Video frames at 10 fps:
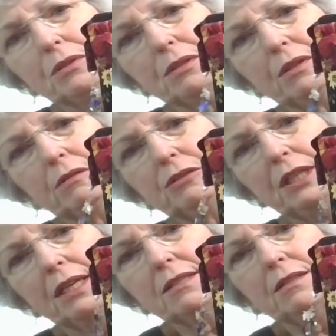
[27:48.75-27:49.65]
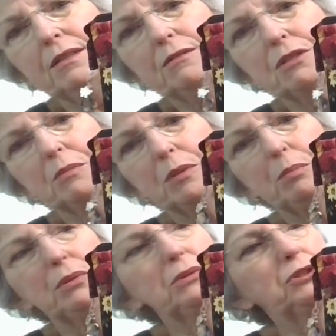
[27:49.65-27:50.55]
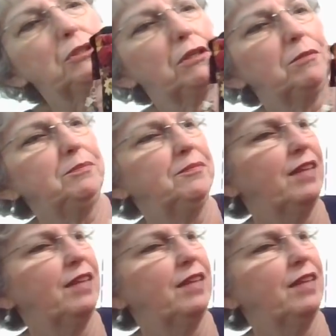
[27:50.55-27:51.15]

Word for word: so she has another zipper pull charm.